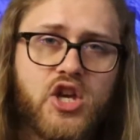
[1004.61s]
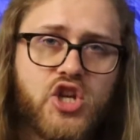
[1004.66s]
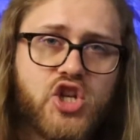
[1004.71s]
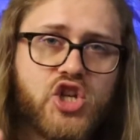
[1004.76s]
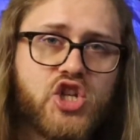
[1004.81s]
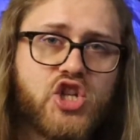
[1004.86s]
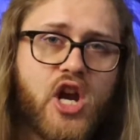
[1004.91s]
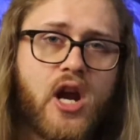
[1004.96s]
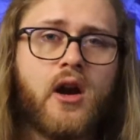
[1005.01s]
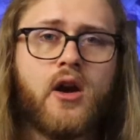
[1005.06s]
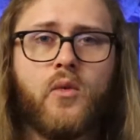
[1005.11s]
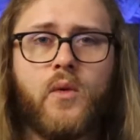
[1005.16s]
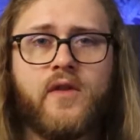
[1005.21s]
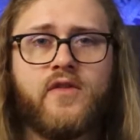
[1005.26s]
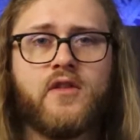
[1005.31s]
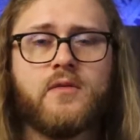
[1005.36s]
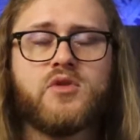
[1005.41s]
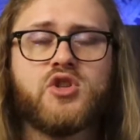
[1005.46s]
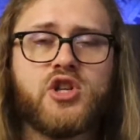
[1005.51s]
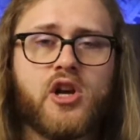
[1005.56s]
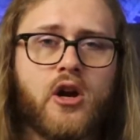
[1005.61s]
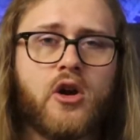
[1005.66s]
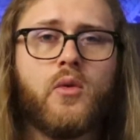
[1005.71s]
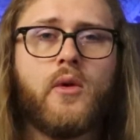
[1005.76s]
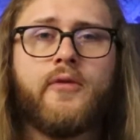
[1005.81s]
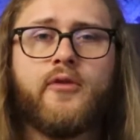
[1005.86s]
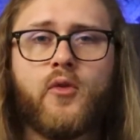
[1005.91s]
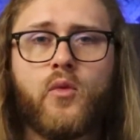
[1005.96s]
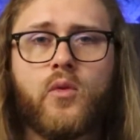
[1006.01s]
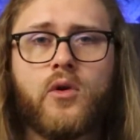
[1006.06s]
share it with them, share it
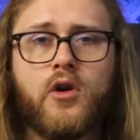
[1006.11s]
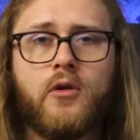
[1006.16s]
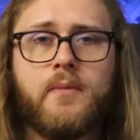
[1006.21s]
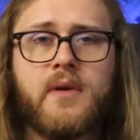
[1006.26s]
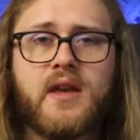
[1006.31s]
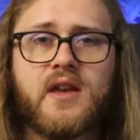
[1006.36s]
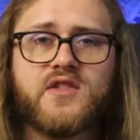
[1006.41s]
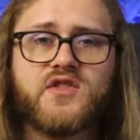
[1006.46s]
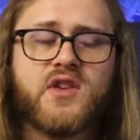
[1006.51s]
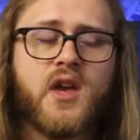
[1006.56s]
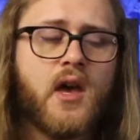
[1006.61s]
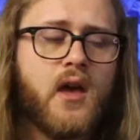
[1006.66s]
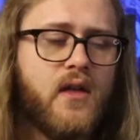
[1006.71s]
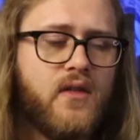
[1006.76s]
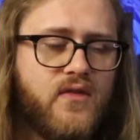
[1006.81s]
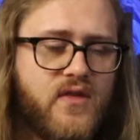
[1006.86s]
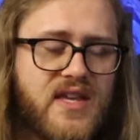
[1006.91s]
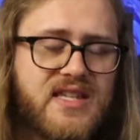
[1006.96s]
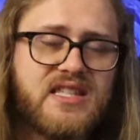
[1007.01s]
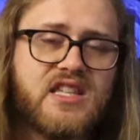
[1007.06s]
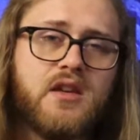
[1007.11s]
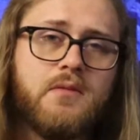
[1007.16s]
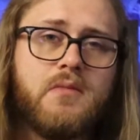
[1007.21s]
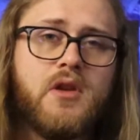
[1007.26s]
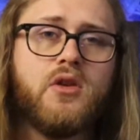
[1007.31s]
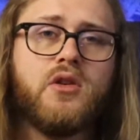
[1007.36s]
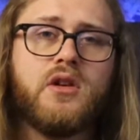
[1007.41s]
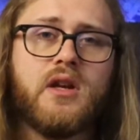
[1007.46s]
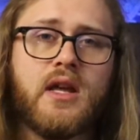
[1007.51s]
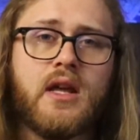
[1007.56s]
with the world, because this
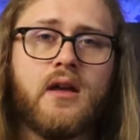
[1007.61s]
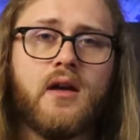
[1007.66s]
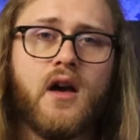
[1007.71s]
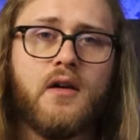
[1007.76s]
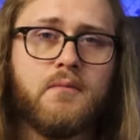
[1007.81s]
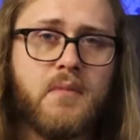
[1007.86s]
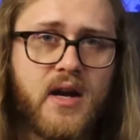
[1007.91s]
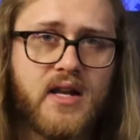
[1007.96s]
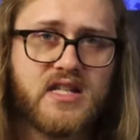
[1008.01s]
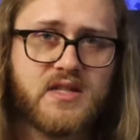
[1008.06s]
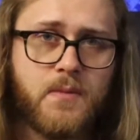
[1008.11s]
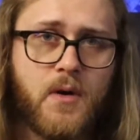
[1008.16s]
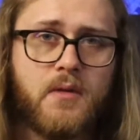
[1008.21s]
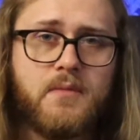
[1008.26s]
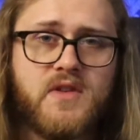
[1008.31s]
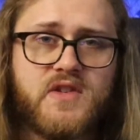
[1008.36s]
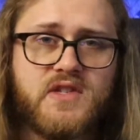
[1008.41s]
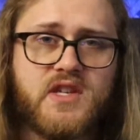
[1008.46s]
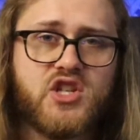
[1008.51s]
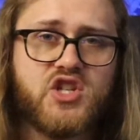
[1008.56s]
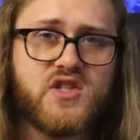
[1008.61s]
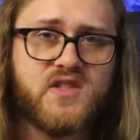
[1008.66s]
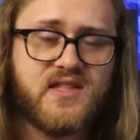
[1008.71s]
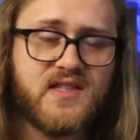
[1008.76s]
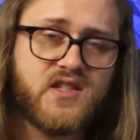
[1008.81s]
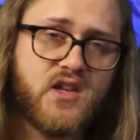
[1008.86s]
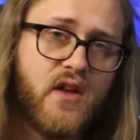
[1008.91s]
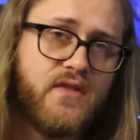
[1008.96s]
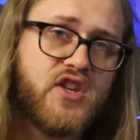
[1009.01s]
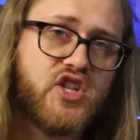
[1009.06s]
community of Money Smart Musicians
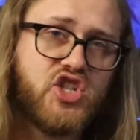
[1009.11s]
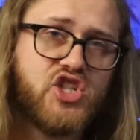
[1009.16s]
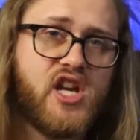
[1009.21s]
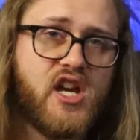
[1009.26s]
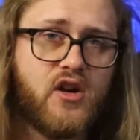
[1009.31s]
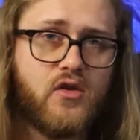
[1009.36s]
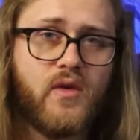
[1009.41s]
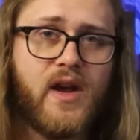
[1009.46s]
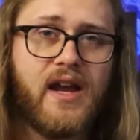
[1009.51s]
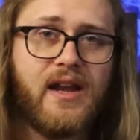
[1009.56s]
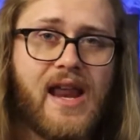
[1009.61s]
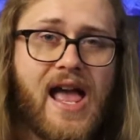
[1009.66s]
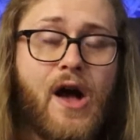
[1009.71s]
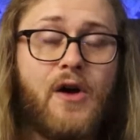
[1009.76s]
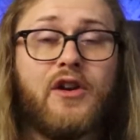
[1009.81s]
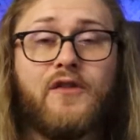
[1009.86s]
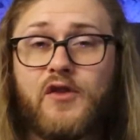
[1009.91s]
that's on this channel right now,